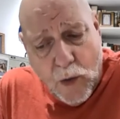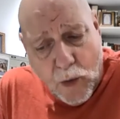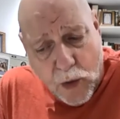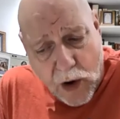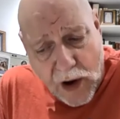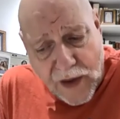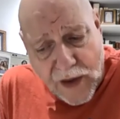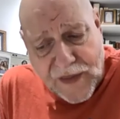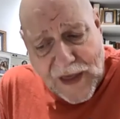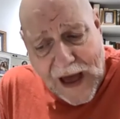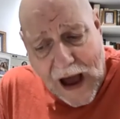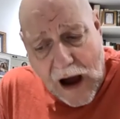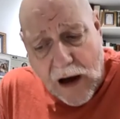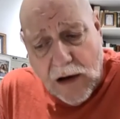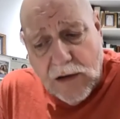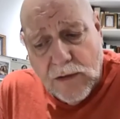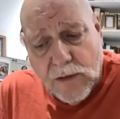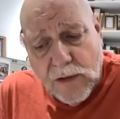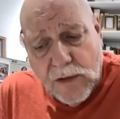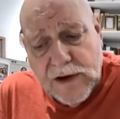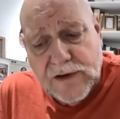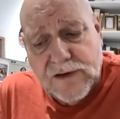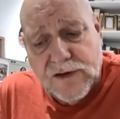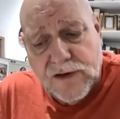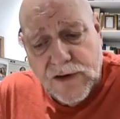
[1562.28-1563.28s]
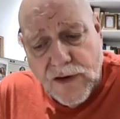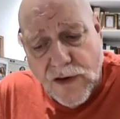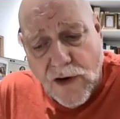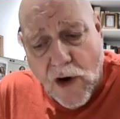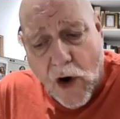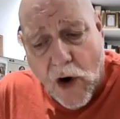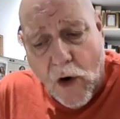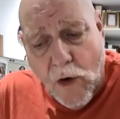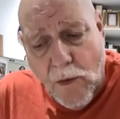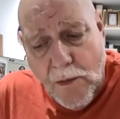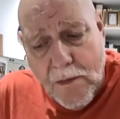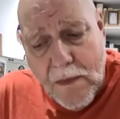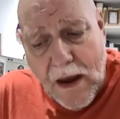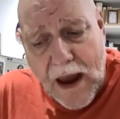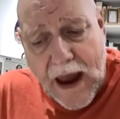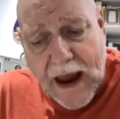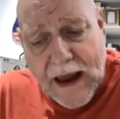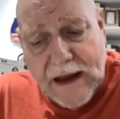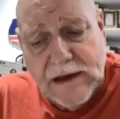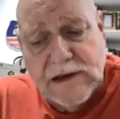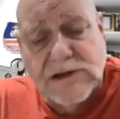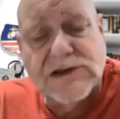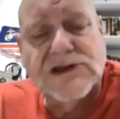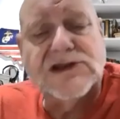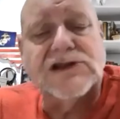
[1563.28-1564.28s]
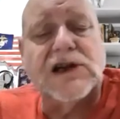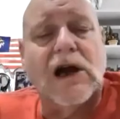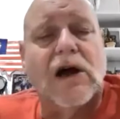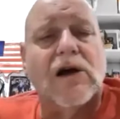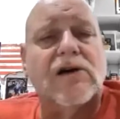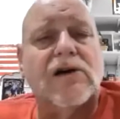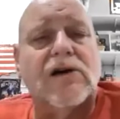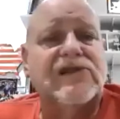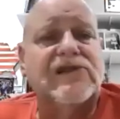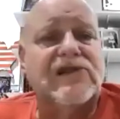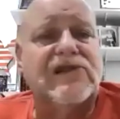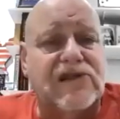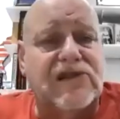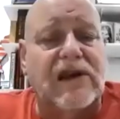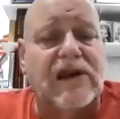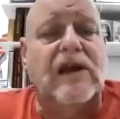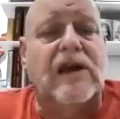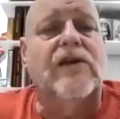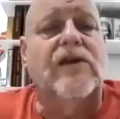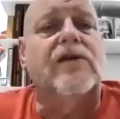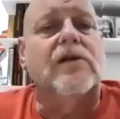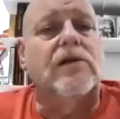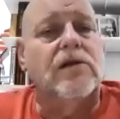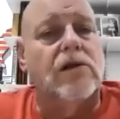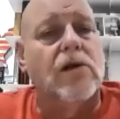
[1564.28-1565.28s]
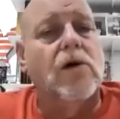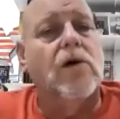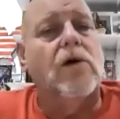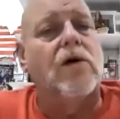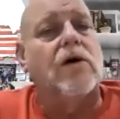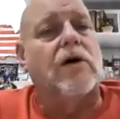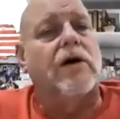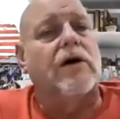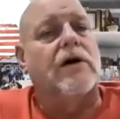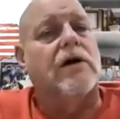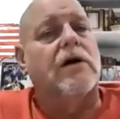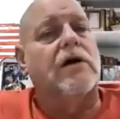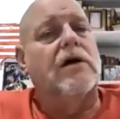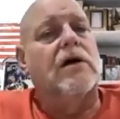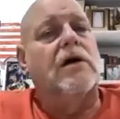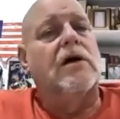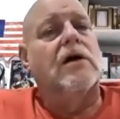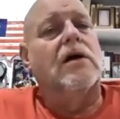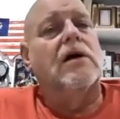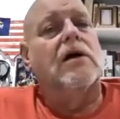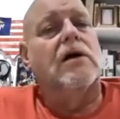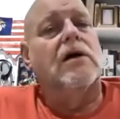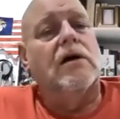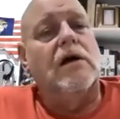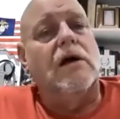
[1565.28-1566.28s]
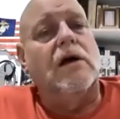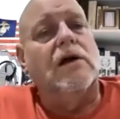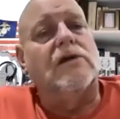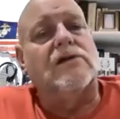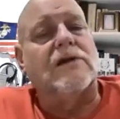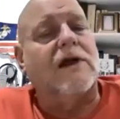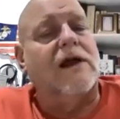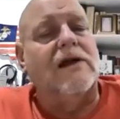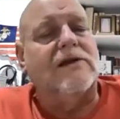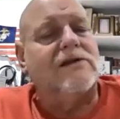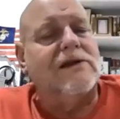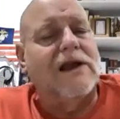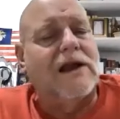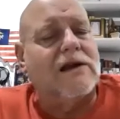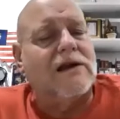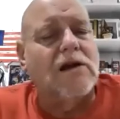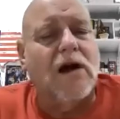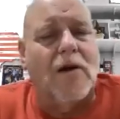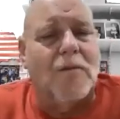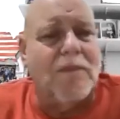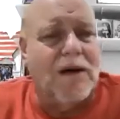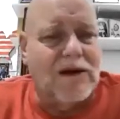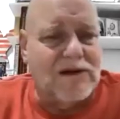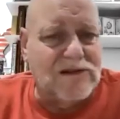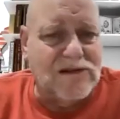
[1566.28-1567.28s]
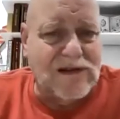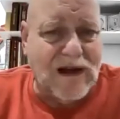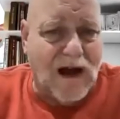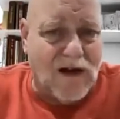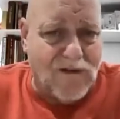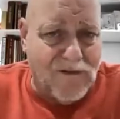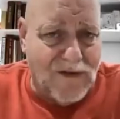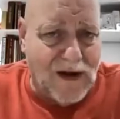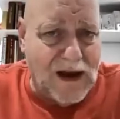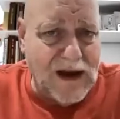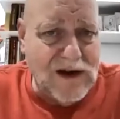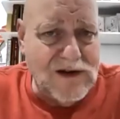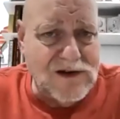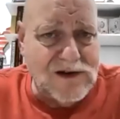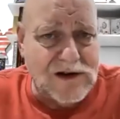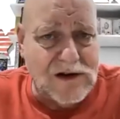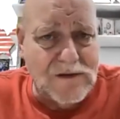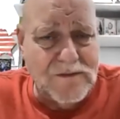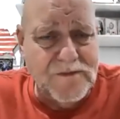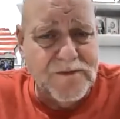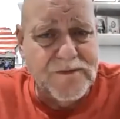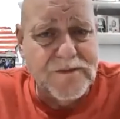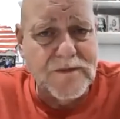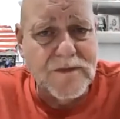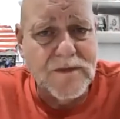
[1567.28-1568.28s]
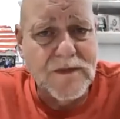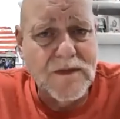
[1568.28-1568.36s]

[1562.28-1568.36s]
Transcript: without which no man shall see the Lord. So it's not talking about salvation.